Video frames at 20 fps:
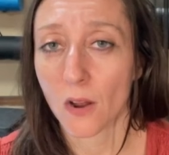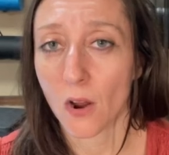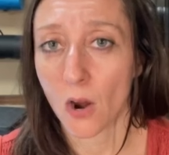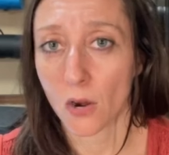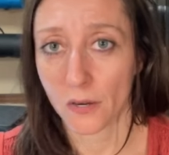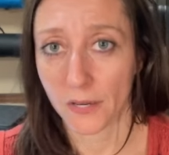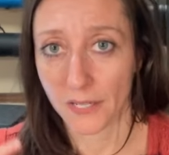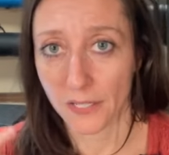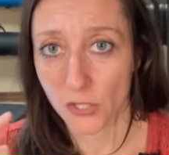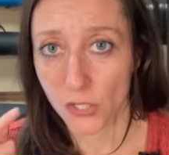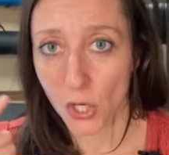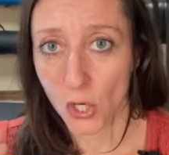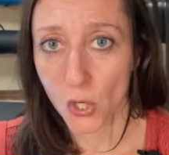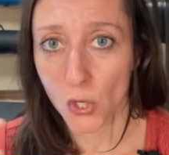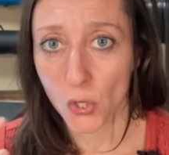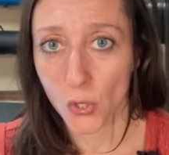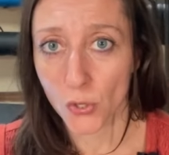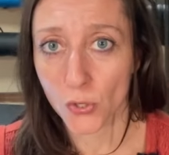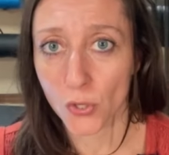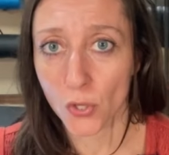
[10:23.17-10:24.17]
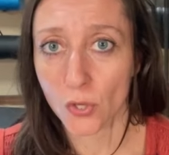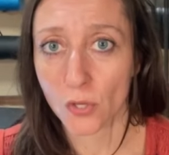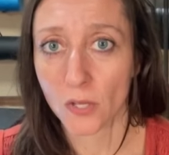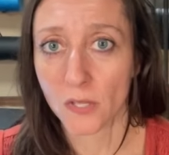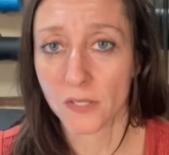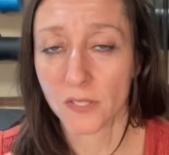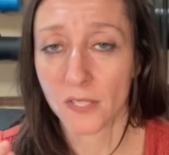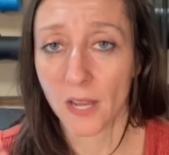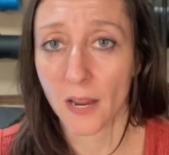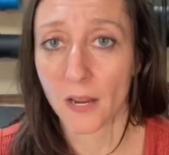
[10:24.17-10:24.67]
our
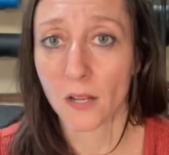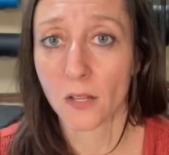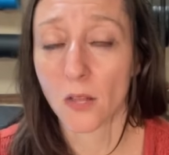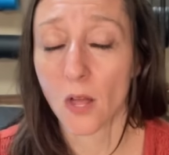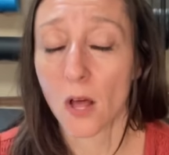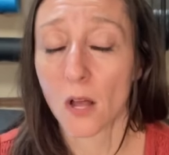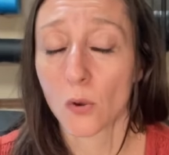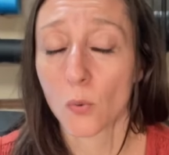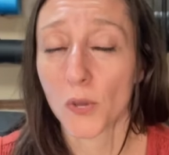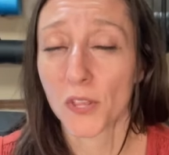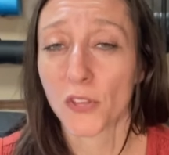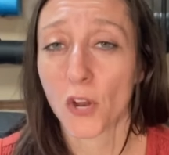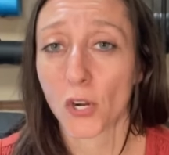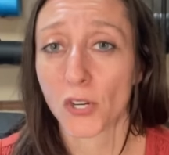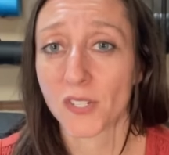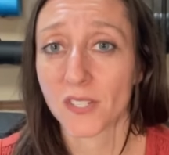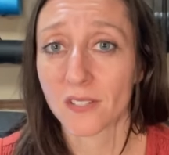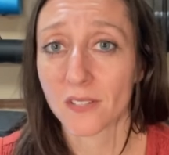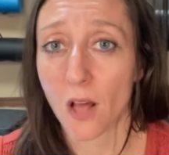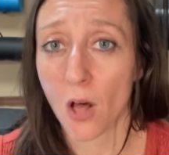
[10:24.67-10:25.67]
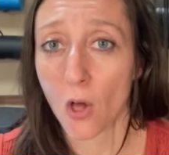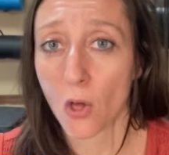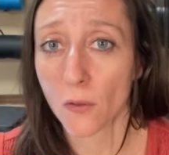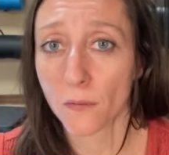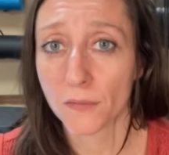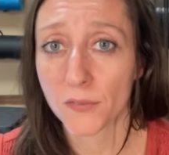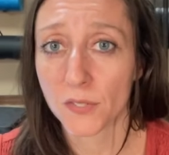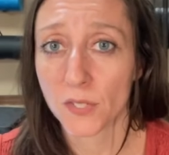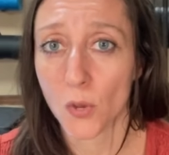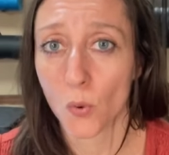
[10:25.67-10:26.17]
internal dialogue with
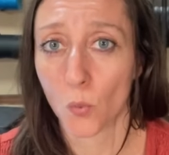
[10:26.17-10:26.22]
ourselves,